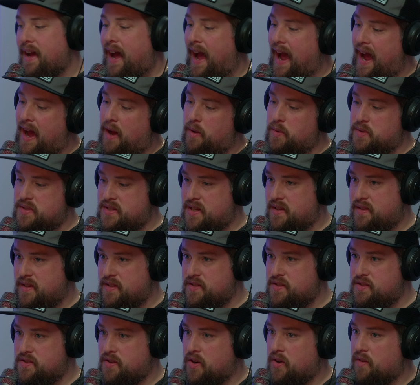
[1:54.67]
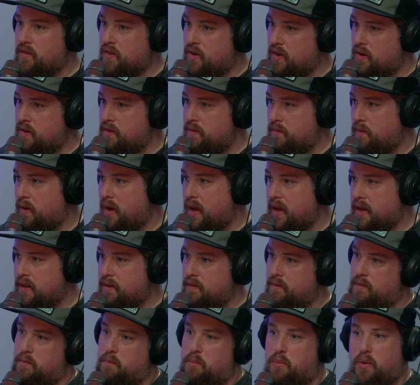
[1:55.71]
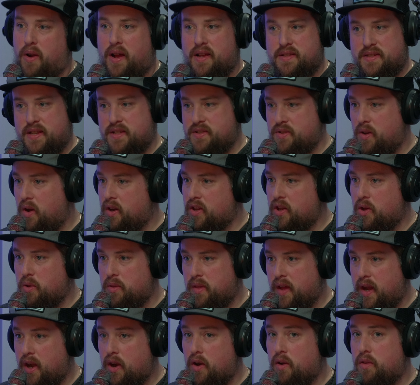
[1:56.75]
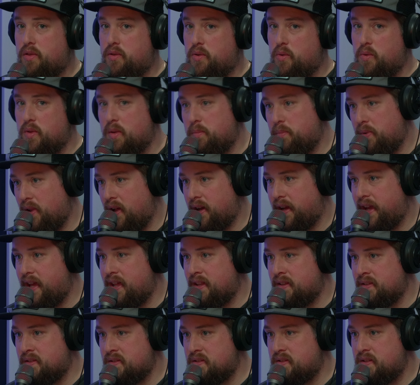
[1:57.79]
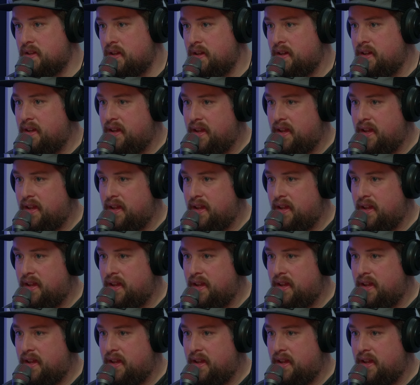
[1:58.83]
out to this server, right? Process audio there through the plugins,